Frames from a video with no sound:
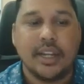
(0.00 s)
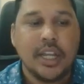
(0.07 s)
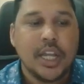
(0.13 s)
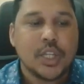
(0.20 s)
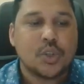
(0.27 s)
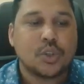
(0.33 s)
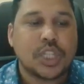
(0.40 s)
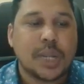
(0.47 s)

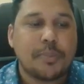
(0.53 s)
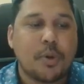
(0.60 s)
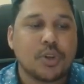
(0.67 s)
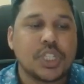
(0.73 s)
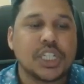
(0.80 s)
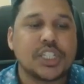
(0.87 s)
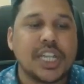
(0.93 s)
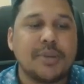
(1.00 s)
So 3 power
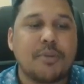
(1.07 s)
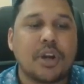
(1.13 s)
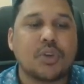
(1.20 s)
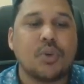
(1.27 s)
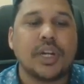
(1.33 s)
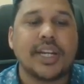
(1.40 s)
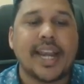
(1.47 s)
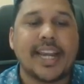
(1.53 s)
16 mod
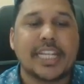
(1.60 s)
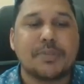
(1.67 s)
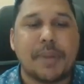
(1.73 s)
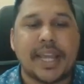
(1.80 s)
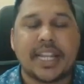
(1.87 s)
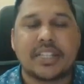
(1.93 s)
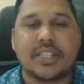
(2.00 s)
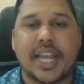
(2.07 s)
29 is
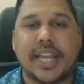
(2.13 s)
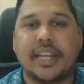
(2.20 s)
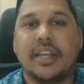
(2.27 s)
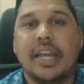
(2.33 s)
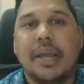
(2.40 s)
minus 9.